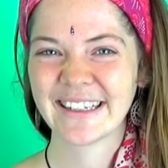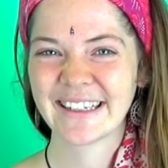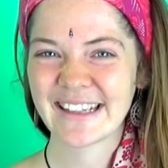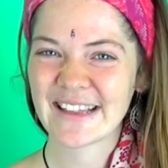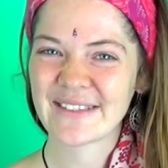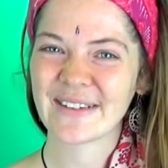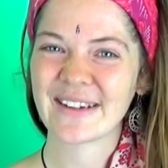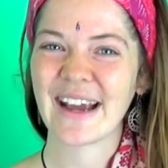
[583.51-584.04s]

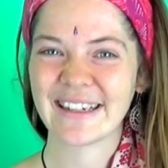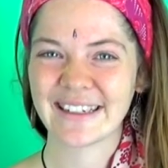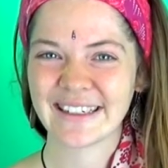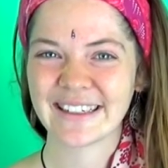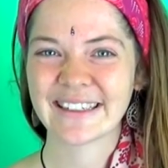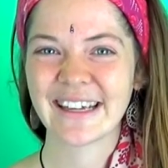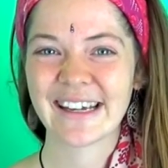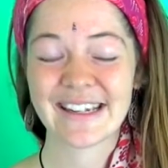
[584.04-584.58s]
This is what I
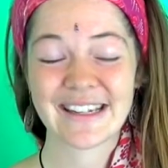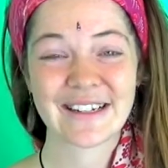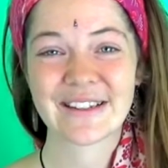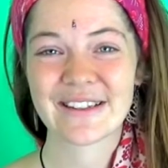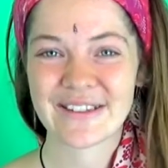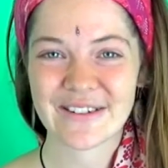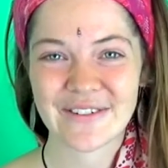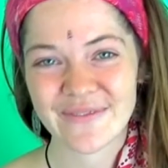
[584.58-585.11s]
did, and
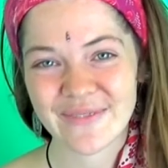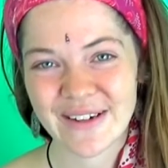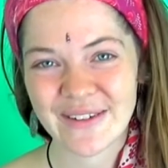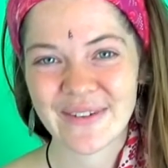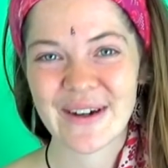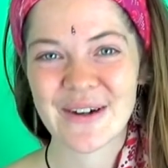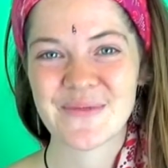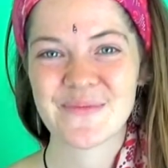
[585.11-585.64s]
it served me
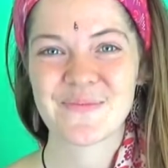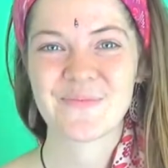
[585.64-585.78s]
well.